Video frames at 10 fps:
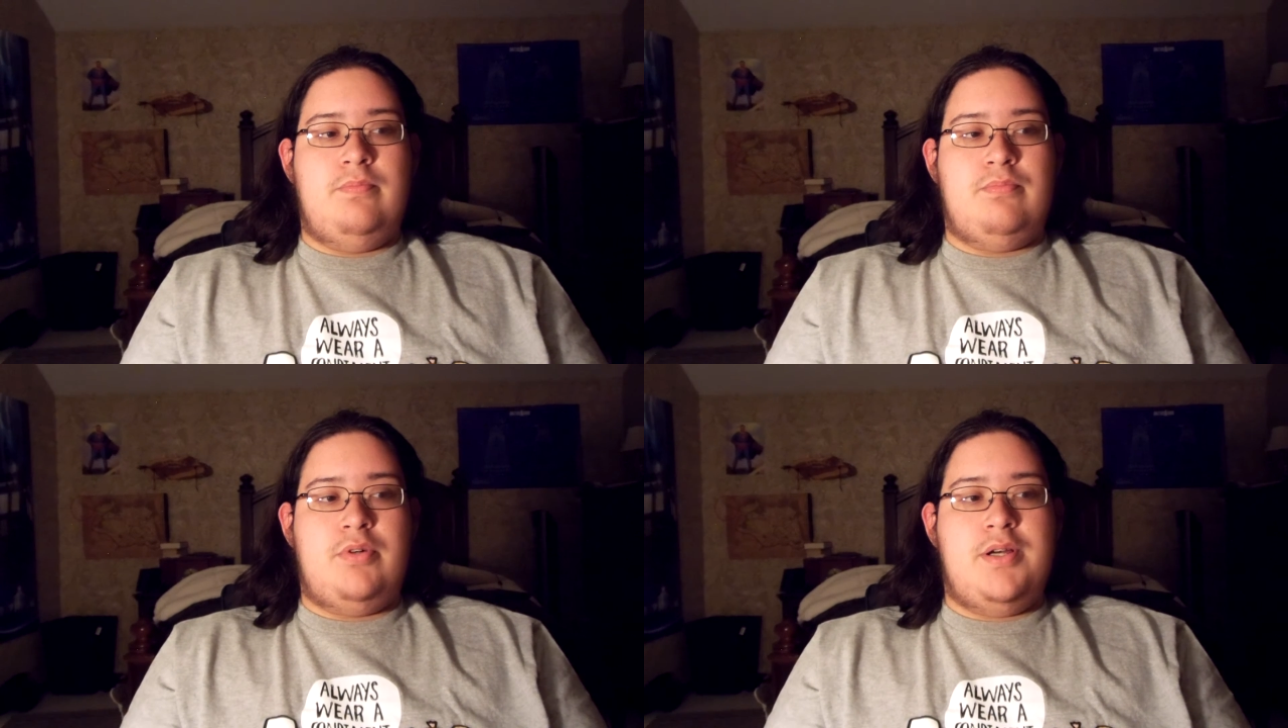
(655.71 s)

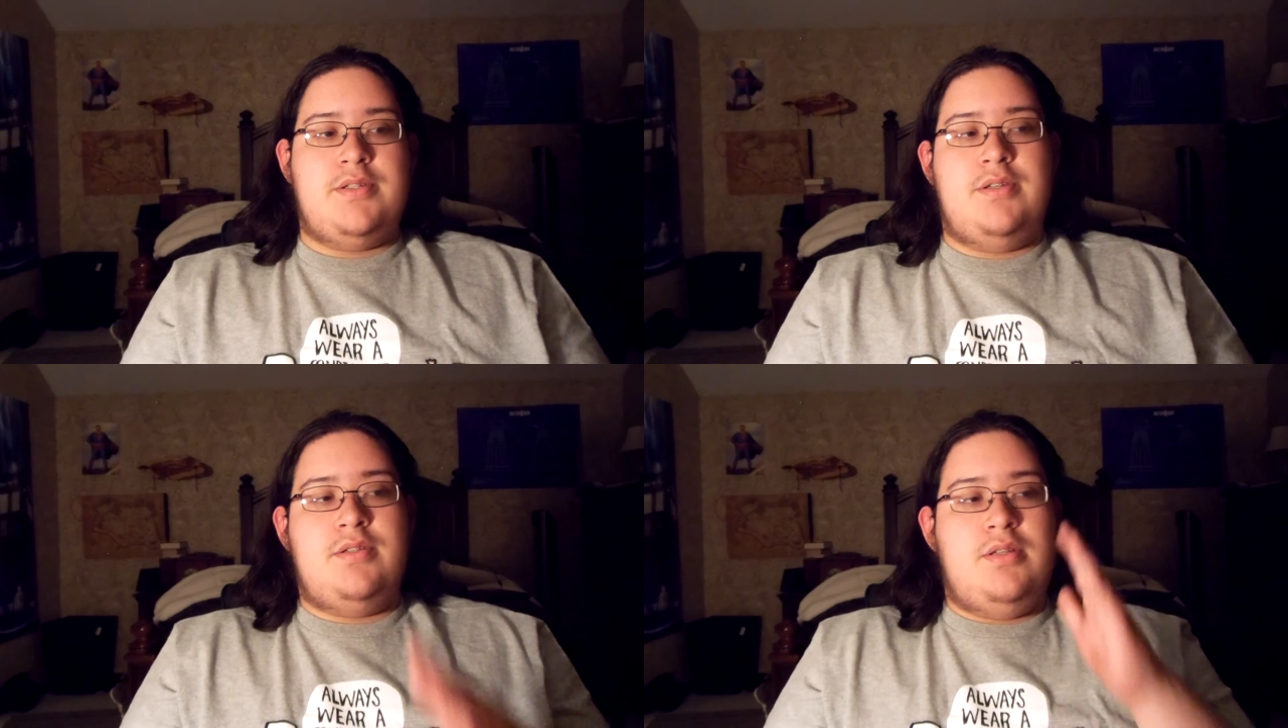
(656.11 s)

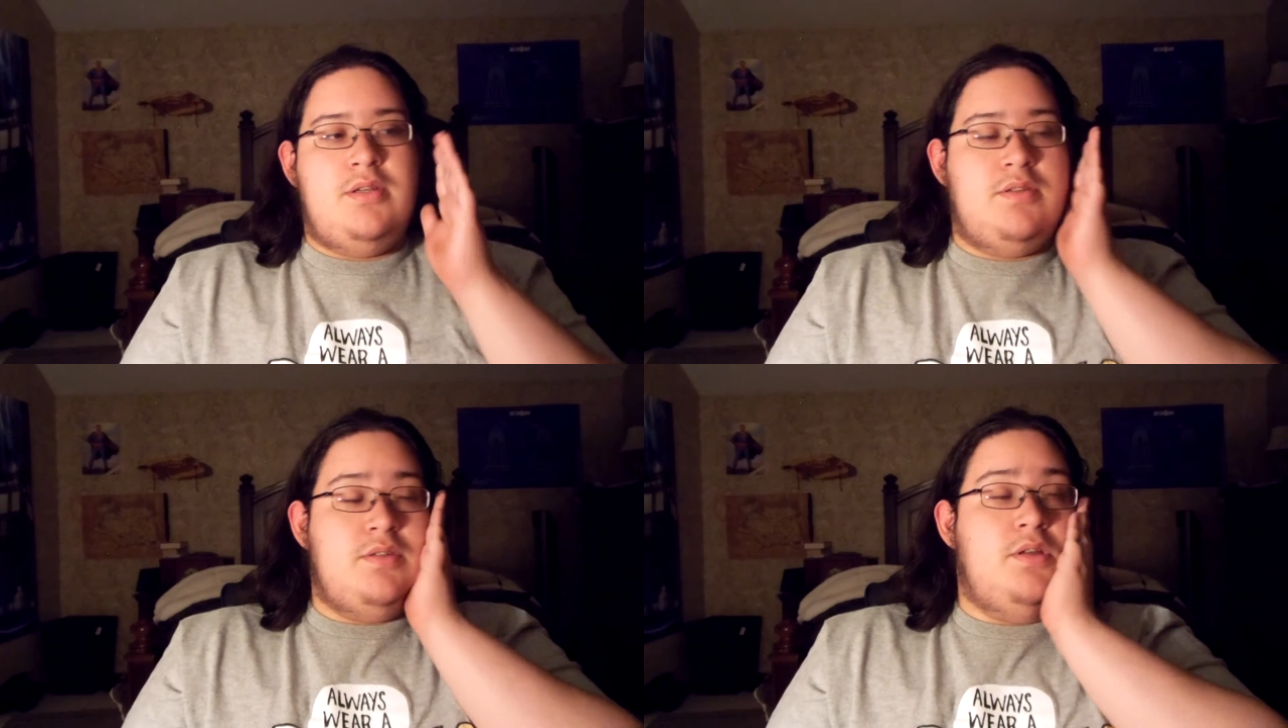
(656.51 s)
process
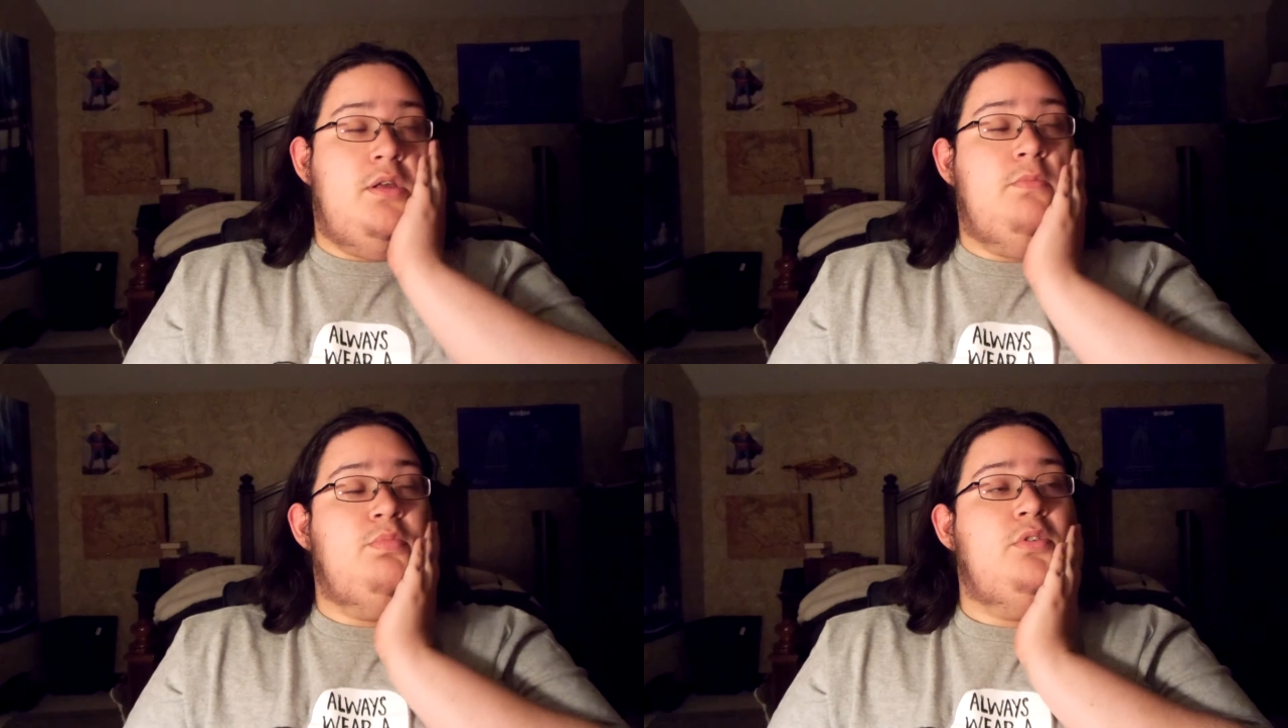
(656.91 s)
these
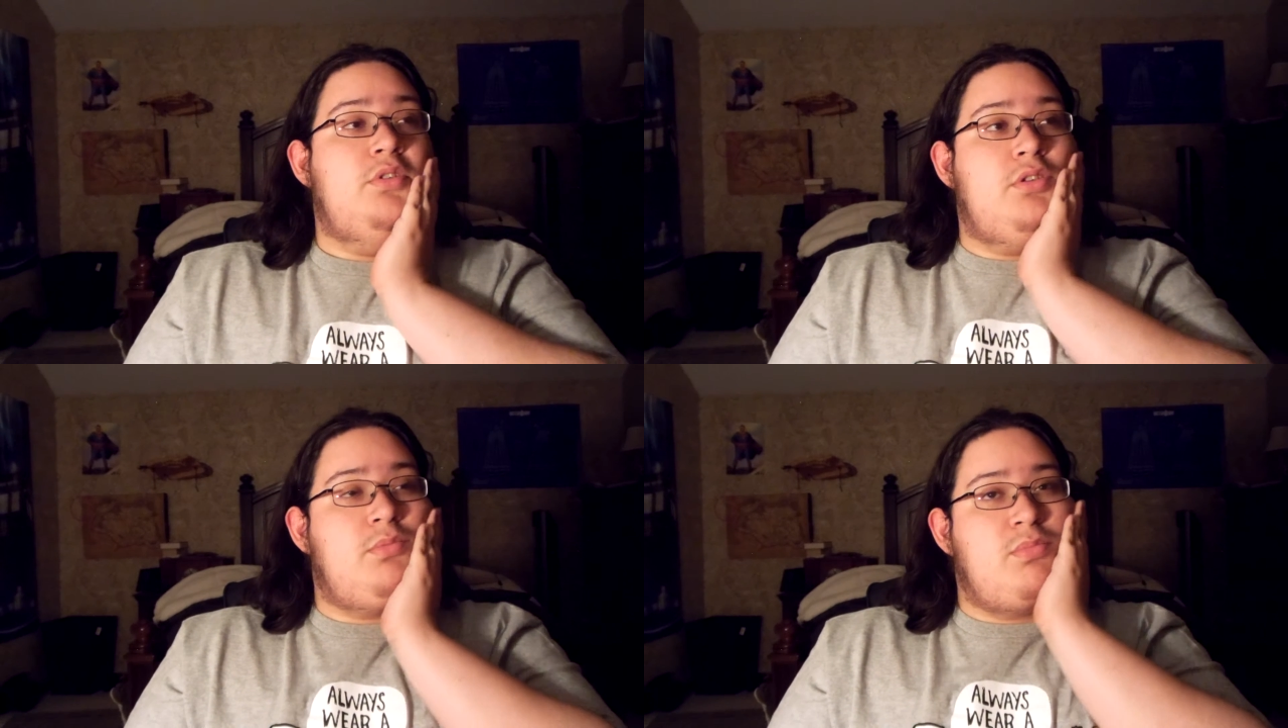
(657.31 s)
and
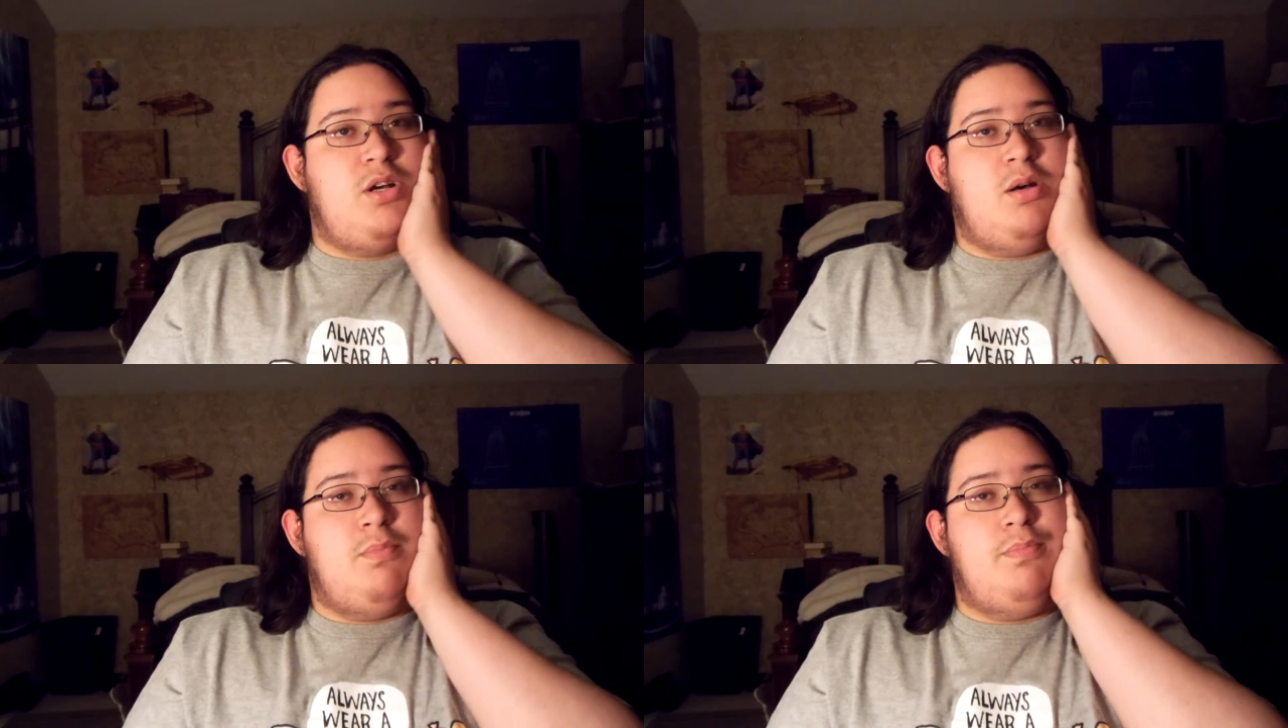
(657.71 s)
put them
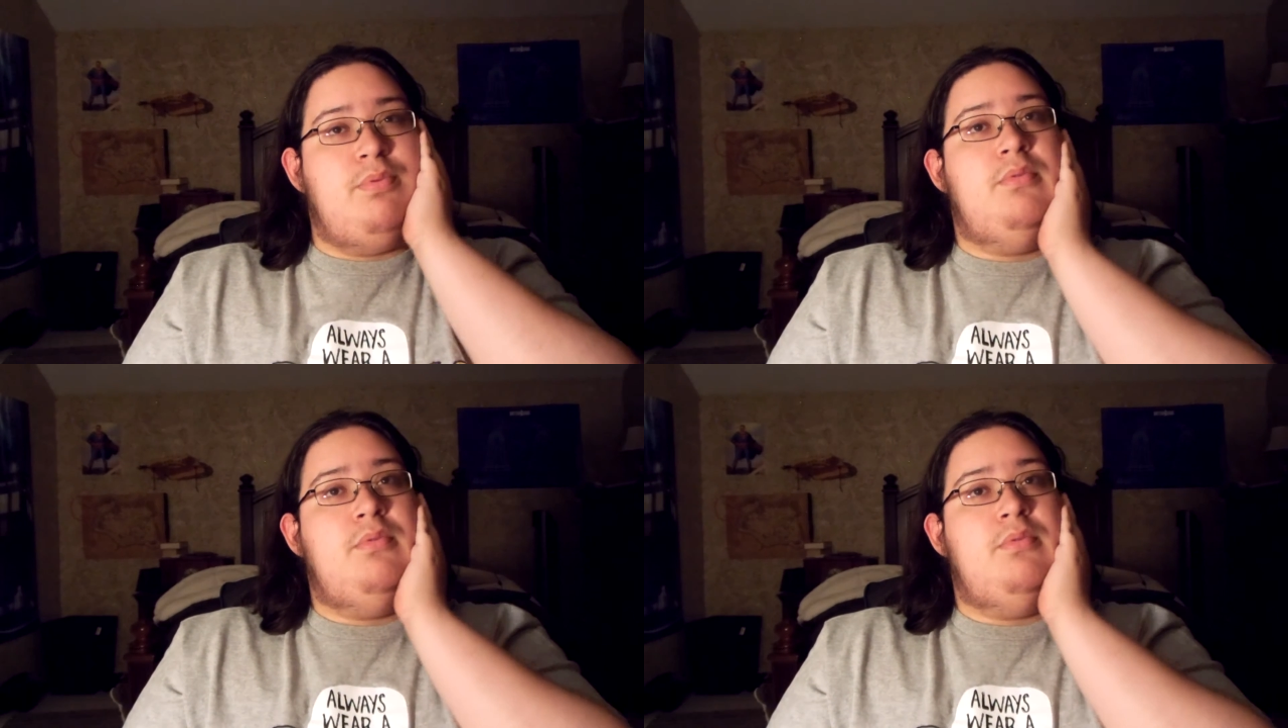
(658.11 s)
up